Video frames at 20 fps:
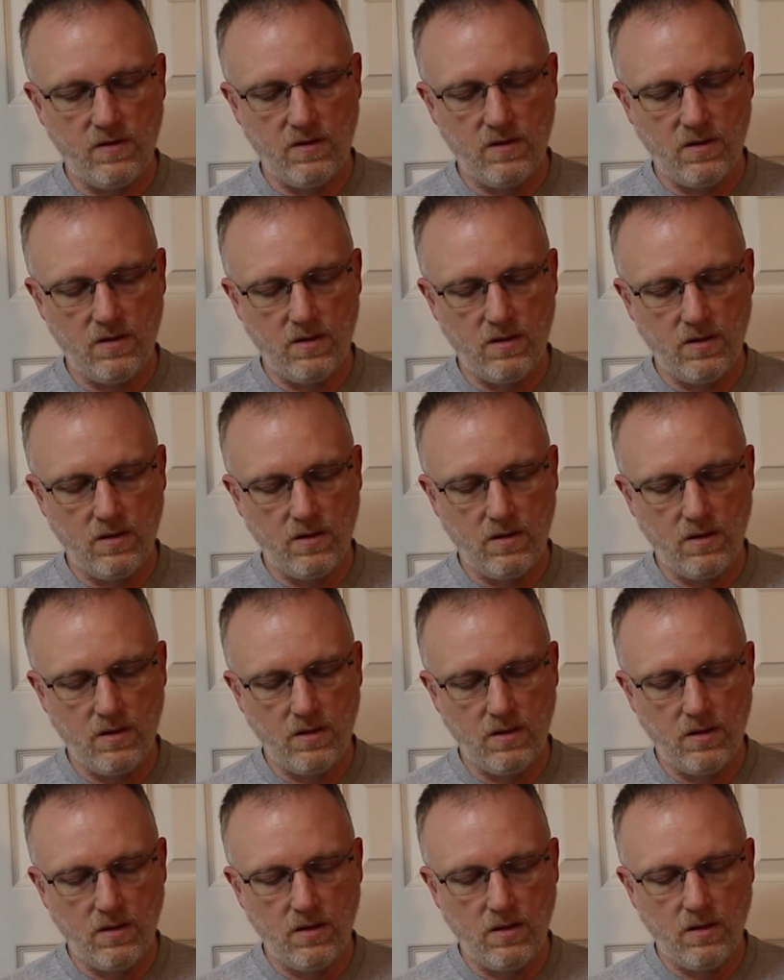
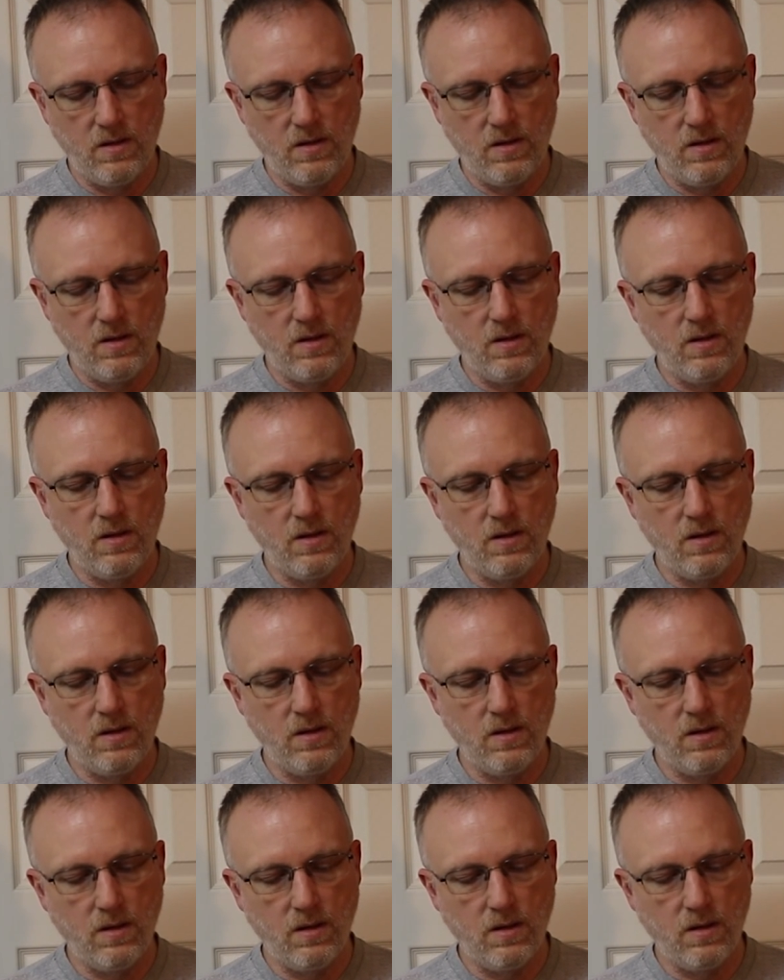
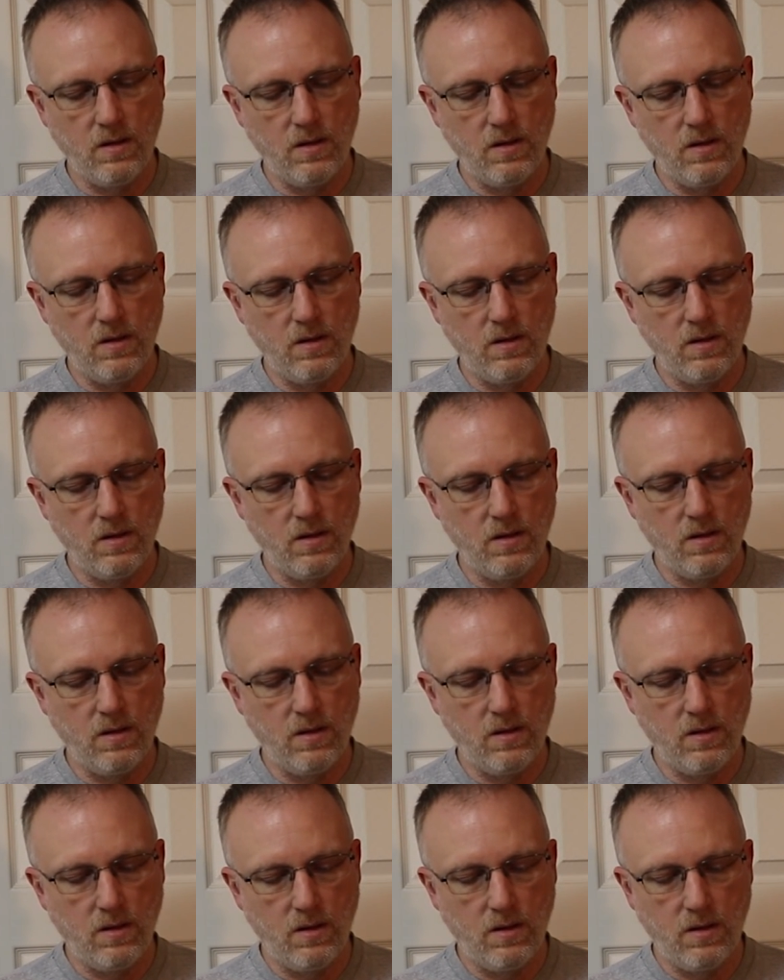
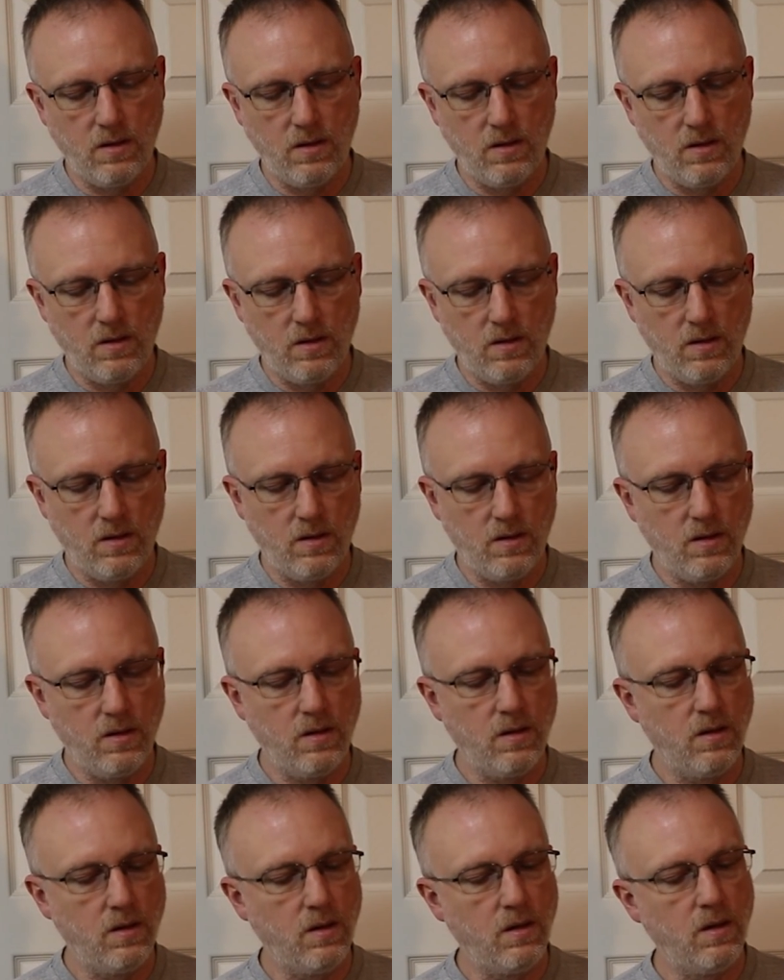
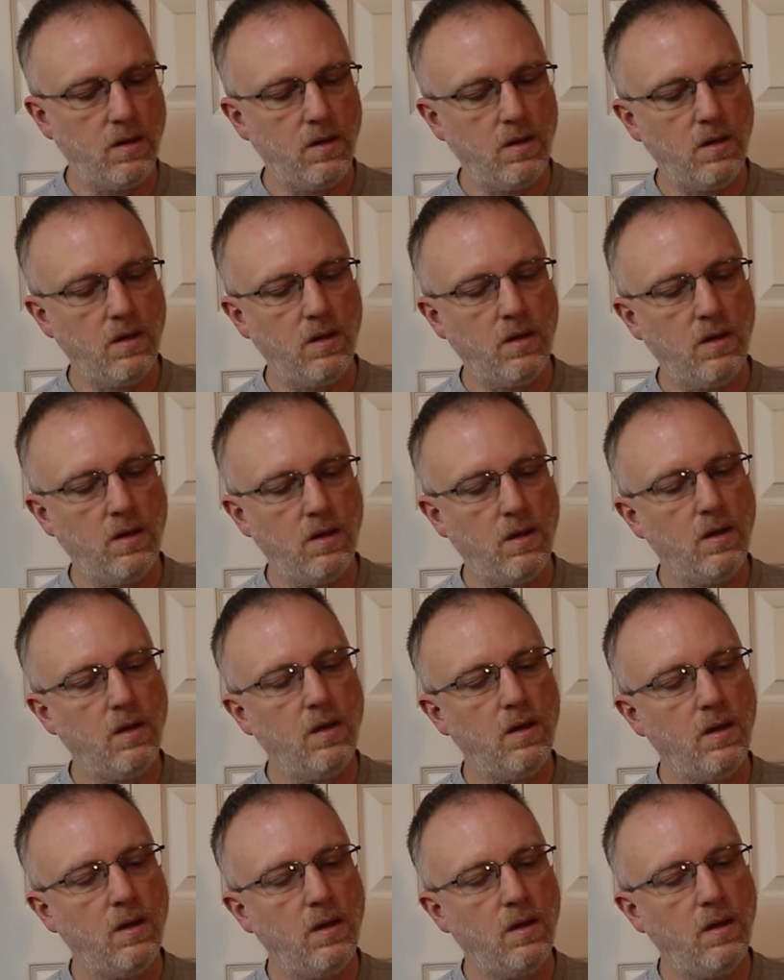
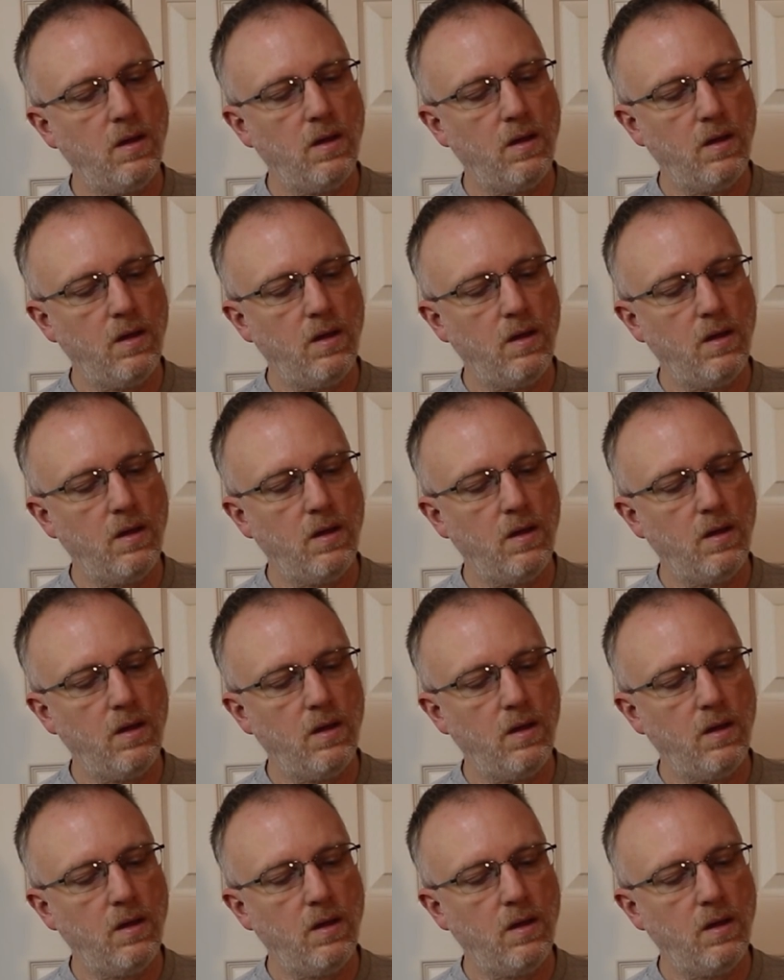[no speech]